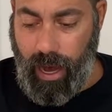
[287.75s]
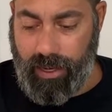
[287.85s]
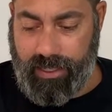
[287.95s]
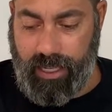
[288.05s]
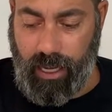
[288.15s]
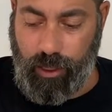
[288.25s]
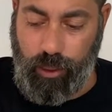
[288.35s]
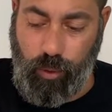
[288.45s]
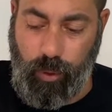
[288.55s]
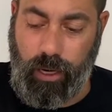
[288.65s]
tell
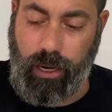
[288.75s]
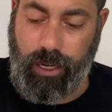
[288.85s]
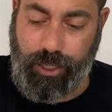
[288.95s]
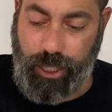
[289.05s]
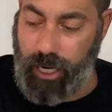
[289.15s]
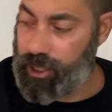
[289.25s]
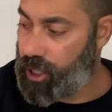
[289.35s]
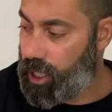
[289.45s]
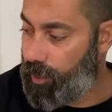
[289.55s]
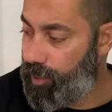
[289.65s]
you, we're going to change a
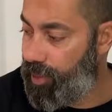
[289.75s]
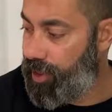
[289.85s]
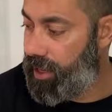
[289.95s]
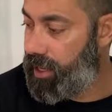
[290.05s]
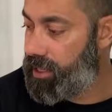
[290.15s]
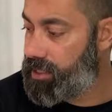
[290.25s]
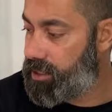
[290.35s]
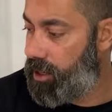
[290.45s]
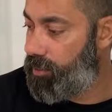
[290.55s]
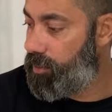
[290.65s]
couple things.
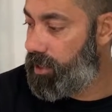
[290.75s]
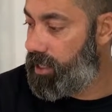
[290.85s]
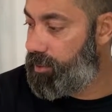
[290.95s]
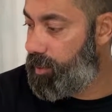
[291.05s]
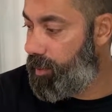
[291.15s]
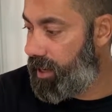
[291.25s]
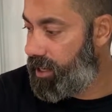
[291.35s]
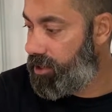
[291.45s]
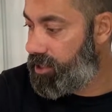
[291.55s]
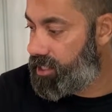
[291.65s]
Oh, you need to be back
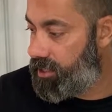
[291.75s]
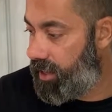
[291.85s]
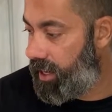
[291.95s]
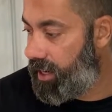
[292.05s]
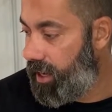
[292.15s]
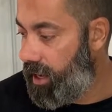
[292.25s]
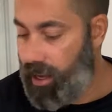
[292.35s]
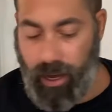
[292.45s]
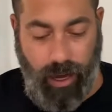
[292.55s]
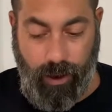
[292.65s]
here to see that.
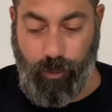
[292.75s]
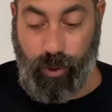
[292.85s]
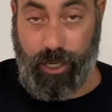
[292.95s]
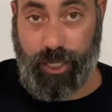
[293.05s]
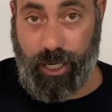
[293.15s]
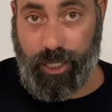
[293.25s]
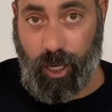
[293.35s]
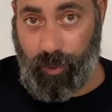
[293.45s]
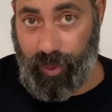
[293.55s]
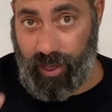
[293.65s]
We're going to change a
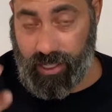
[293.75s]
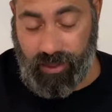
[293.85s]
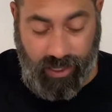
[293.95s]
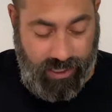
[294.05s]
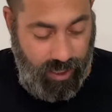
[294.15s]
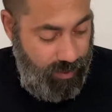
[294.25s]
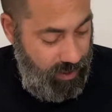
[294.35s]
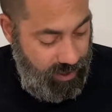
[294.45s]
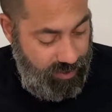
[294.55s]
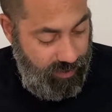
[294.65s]
couple things, and that's going to be in
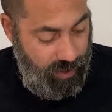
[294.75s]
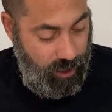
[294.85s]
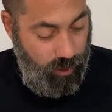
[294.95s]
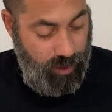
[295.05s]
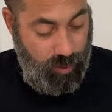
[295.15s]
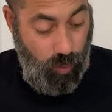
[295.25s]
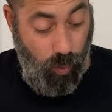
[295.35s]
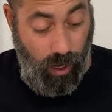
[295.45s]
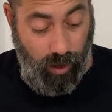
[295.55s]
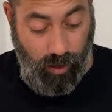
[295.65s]
this video as
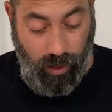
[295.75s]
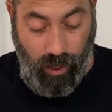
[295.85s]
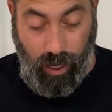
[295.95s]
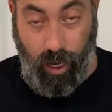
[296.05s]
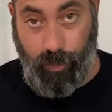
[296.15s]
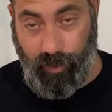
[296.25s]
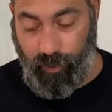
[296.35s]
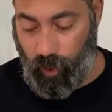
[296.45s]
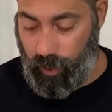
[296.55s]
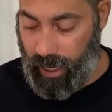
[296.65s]
well,
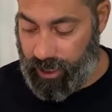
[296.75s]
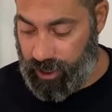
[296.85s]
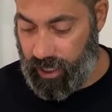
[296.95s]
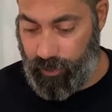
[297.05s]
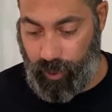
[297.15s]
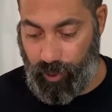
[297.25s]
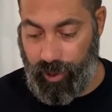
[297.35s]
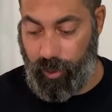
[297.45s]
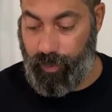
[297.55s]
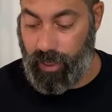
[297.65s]
before we actually get it bolted
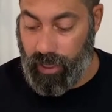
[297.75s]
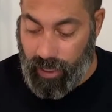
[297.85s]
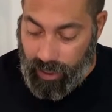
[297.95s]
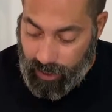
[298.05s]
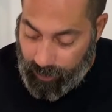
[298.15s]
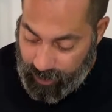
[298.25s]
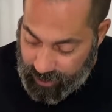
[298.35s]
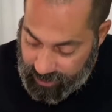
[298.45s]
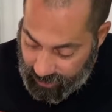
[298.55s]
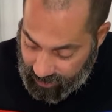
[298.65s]
up. But let me
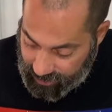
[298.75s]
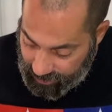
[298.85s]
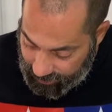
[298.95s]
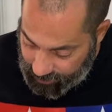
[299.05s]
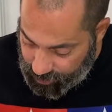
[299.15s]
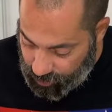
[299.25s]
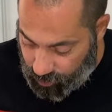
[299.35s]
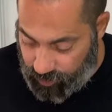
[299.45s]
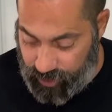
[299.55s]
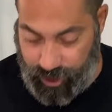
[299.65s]
just take a second and show
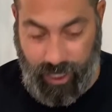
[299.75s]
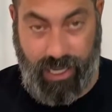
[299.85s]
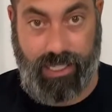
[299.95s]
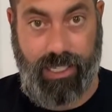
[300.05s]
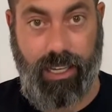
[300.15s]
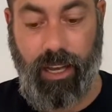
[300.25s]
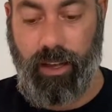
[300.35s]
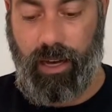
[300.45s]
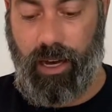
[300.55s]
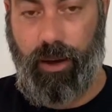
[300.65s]
you the chassis.
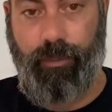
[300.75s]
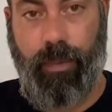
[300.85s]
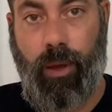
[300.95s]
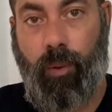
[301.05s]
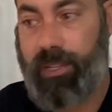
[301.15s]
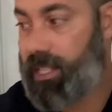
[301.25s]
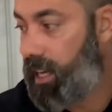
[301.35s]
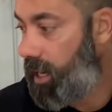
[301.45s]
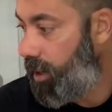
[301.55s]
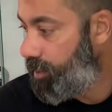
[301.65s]
Once
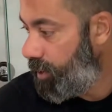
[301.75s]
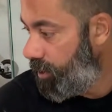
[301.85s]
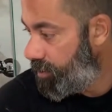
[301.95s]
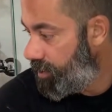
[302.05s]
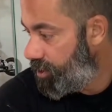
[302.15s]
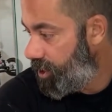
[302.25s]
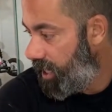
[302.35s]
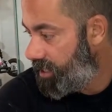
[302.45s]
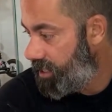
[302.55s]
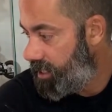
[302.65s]
again, up close, the
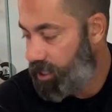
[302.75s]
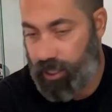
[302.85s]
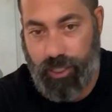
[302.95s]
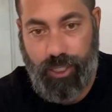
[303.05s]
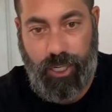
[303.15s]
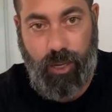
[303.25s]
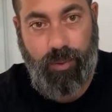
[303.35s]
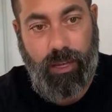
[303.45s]
chassis is in good shape.